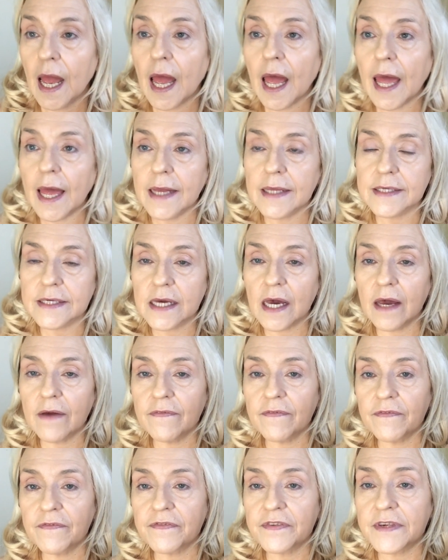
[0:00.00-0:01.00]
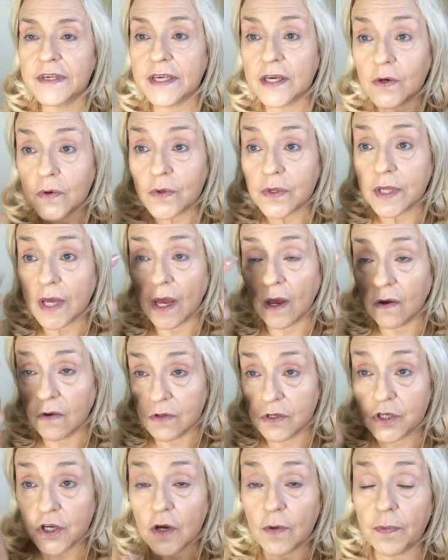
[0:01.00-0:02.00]
And I've sealed that
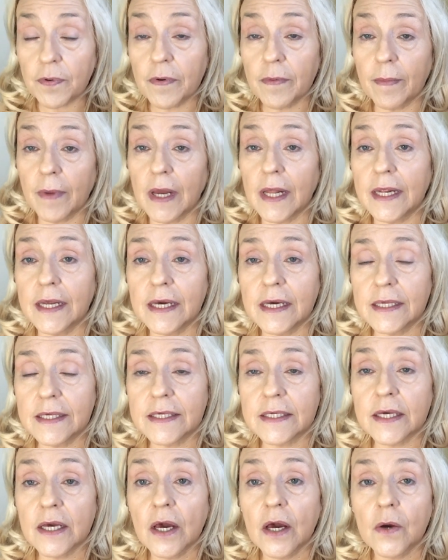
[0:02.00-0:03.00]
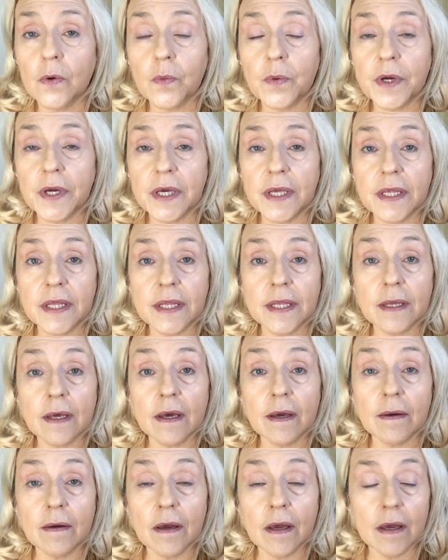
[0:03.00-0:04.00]
on top of my lids with,
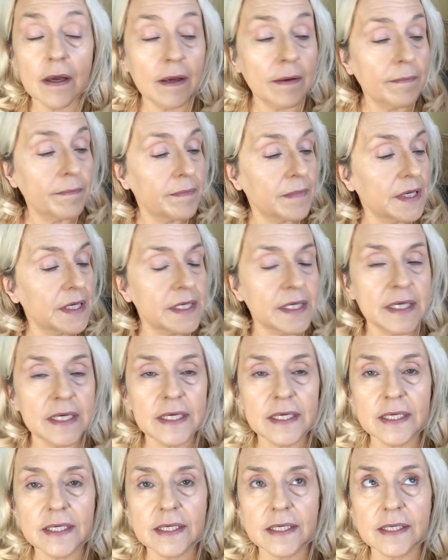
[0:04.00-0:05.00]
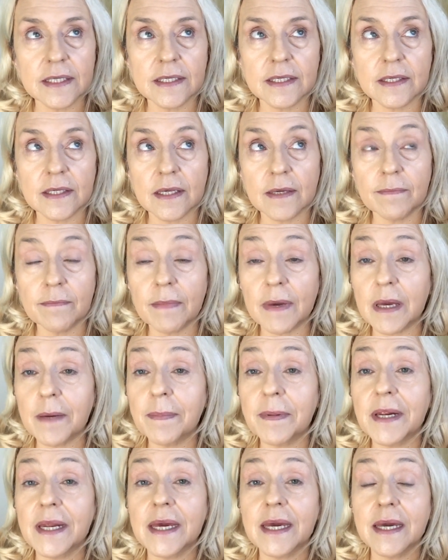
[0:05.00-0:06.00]
this is the
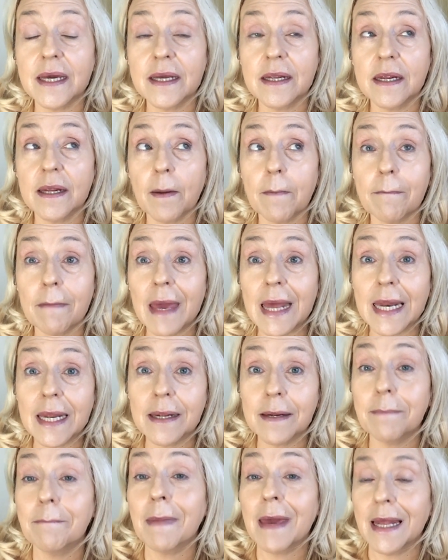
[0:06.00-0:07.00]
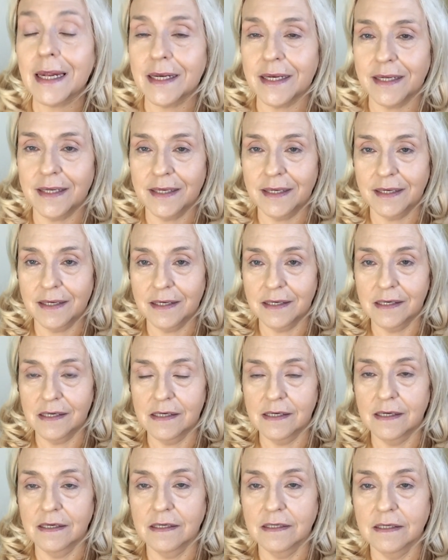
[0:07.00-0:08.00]
Maybelline Melon.
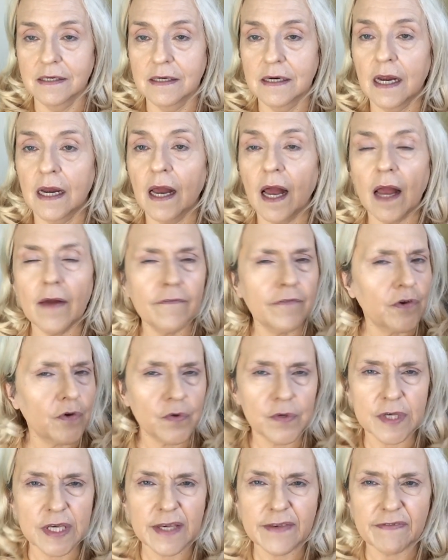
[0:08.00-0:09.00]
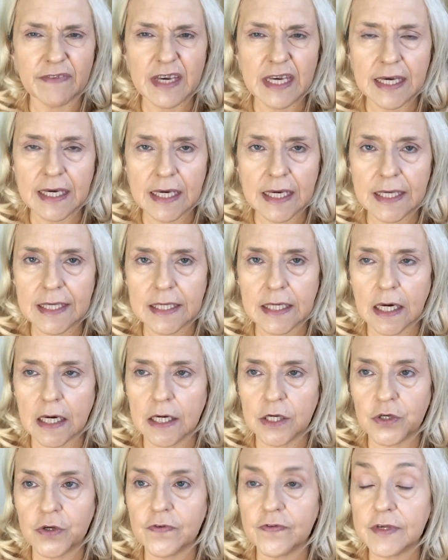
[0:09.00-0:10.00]
I've used this for years,
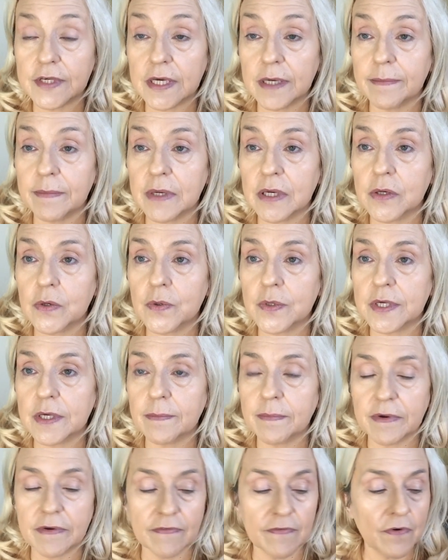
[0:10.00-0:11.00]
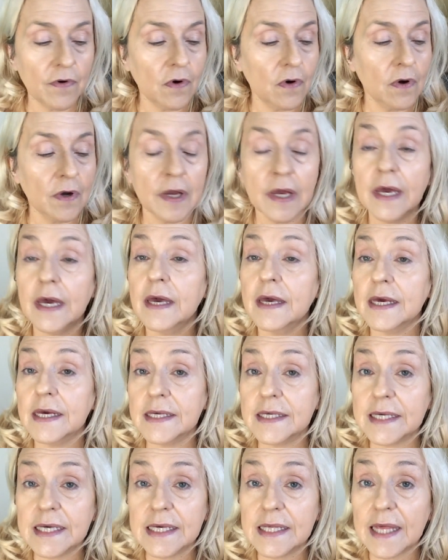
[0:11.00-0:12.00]
guys. You've seen me use it before.
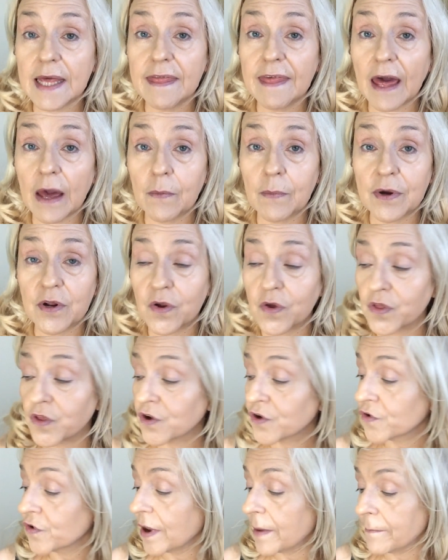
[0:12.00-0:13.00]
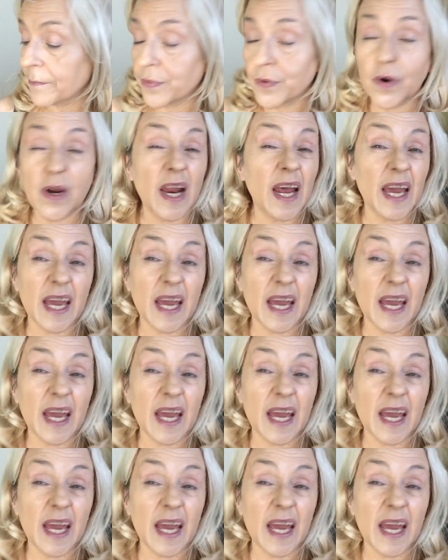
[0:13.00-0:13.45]
It's either that one or the Creme Brulee.